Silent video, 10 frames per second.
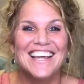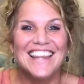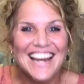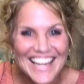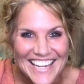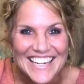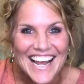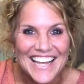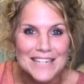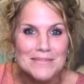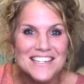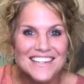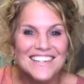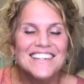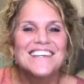that He named
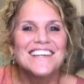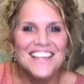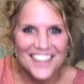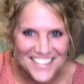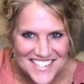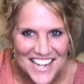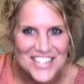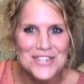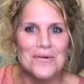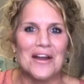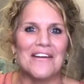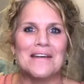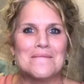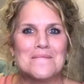the sanctuary.